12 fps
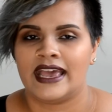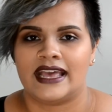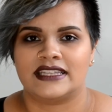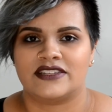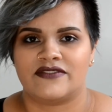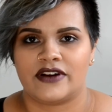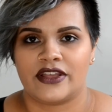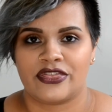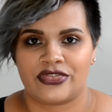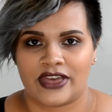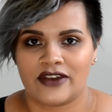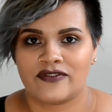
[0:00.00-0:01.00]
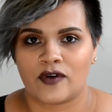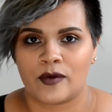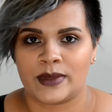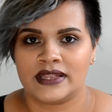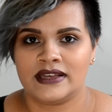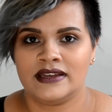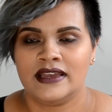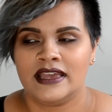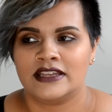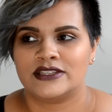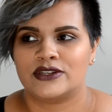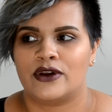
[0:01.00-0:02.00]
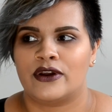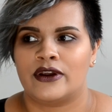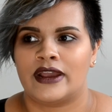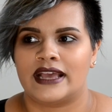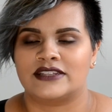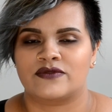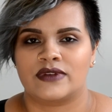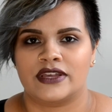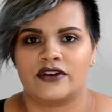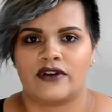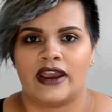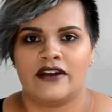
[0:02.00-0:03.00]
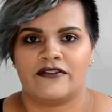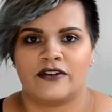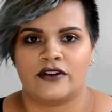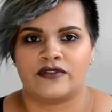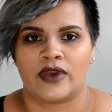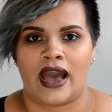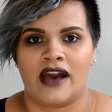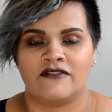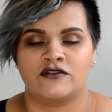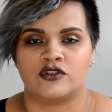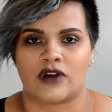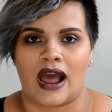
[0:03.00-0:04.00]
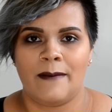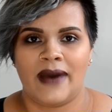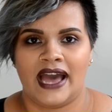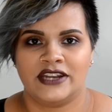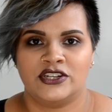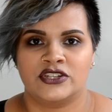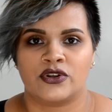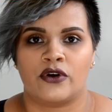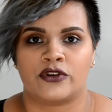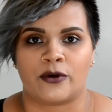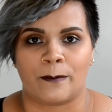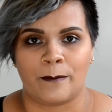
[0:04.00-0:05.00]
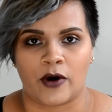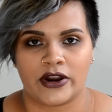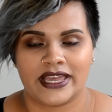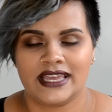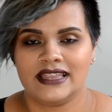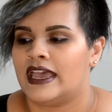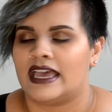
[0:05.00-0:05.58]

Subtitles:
It's a very thick formula, so it's really great for if you have dry patches on your body,